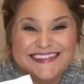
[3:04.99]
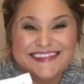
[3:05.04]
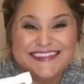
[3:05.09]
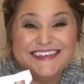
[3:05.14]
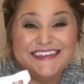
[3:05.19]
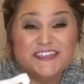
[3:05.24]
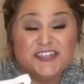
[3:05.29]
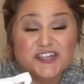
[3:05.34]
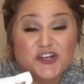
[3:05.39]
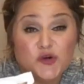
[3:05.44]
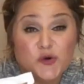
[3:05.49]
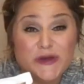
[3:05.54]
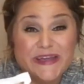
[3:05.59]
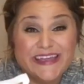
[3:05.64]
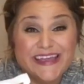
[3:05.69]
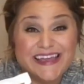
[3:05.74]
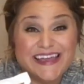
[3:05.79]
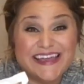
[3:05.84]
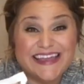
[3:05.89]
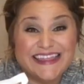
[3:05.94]
These are quick
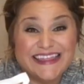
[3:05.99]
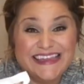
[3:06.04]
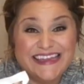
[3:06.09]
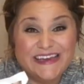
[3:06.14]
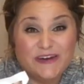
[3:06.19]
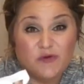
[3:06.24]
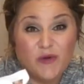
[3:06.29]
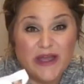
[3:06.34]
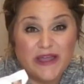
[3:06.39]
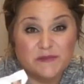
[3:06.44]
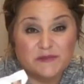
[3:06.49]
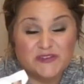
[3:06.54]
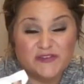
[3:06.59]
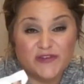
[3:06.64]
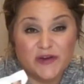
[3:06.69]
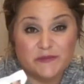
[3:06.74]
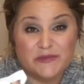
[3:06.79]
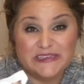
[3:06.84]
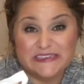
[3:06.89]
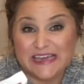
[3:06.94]
clean wipes
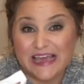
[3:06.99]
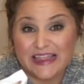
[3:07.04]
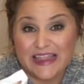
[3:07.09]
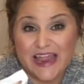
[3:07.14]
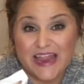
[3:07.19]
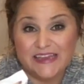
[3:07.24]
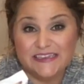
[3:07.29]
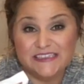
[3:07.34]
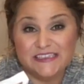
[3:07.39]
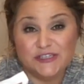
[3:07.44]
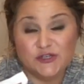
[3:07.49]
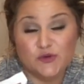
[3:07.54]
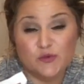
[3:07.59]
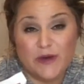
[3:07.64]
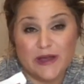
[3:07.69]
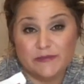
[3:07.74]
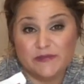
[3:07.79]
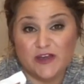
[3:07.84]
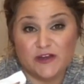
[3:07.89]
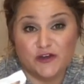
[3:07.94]
from Medulla to
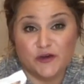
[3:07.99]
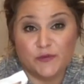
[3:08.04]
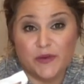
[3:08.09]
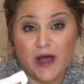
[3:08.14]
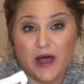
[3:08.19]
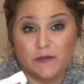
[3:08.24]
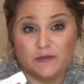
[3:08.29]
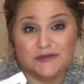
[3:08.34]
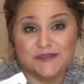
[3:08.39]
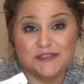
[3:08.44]
wipe down your pump.